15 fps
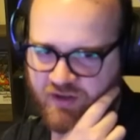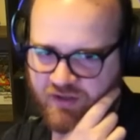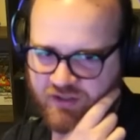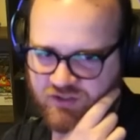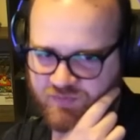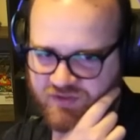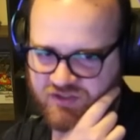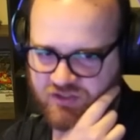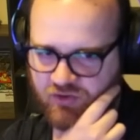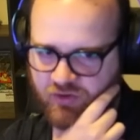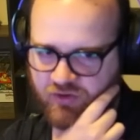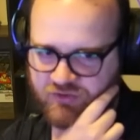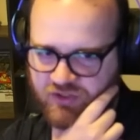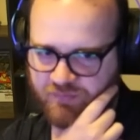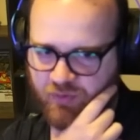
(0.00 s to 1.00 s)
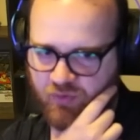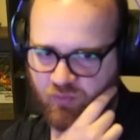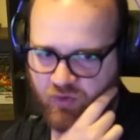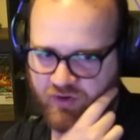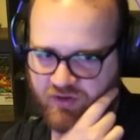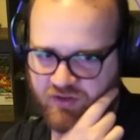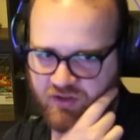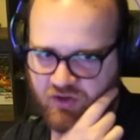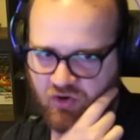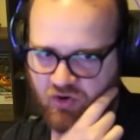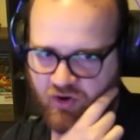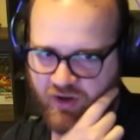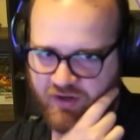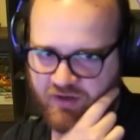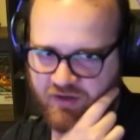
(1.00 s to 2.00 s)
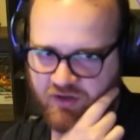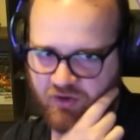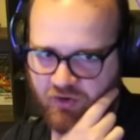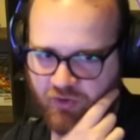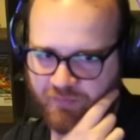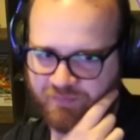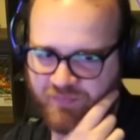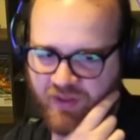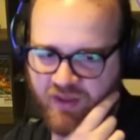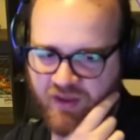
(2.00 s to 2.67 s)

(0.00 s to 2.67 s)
Because Mysterio is gonna put one here and here.